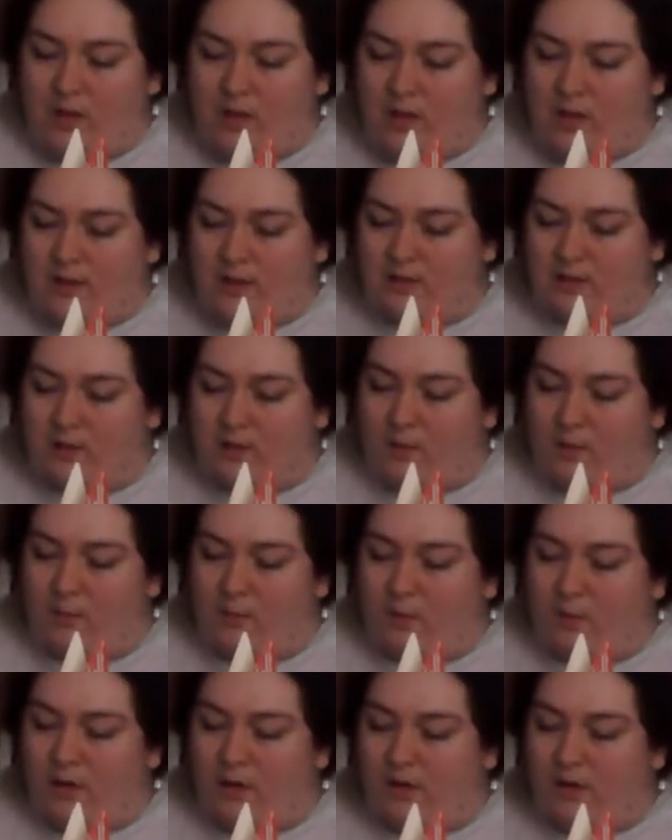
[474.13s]
his
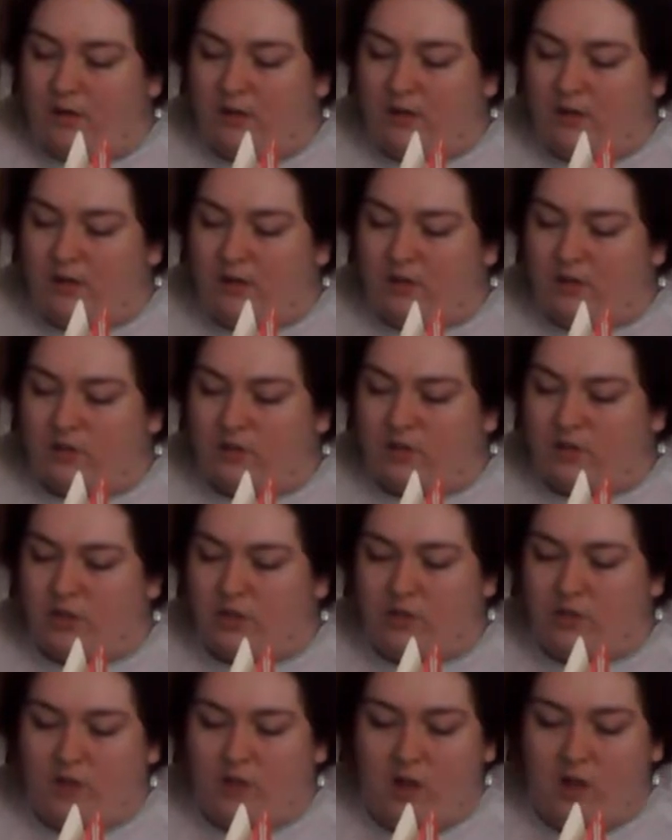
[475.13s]

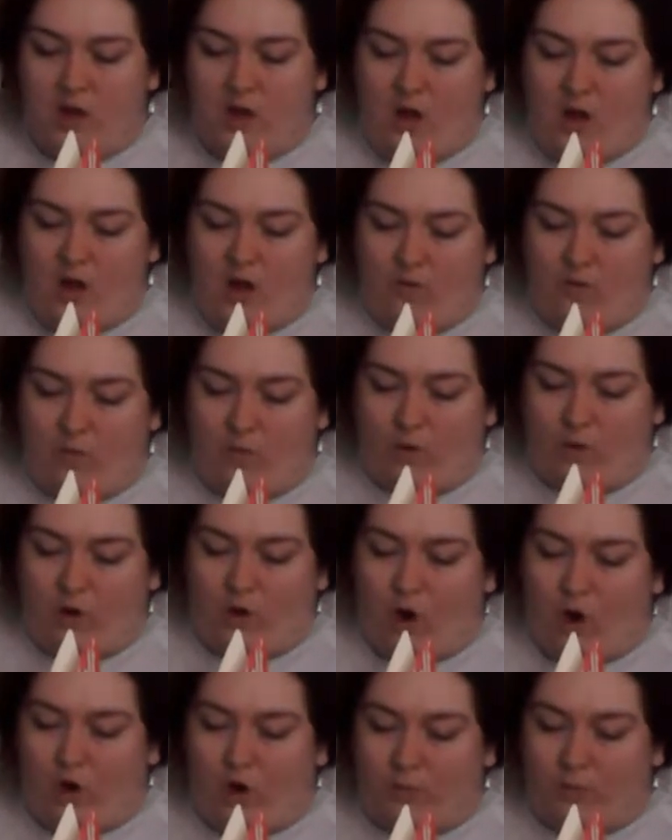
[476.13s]
predilection for
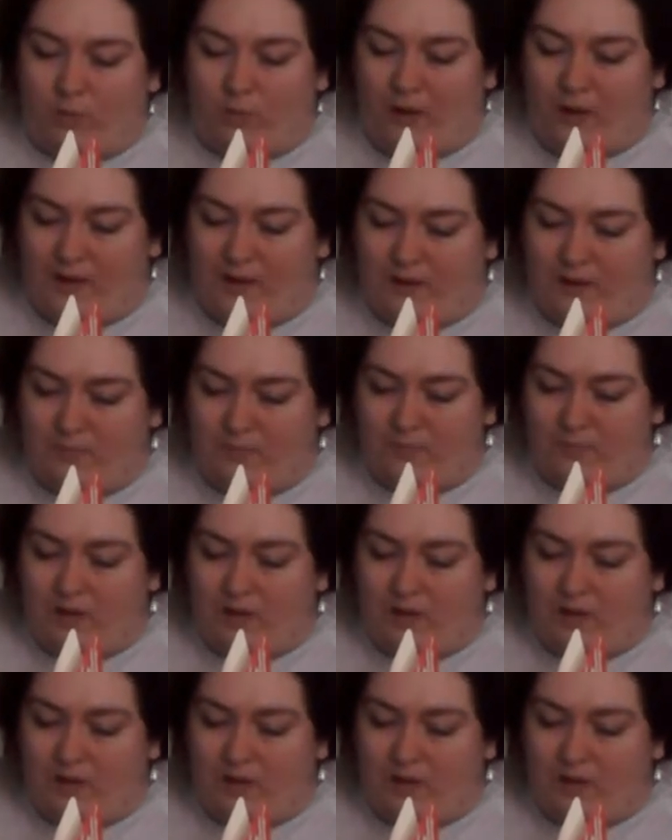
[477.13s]
card playing.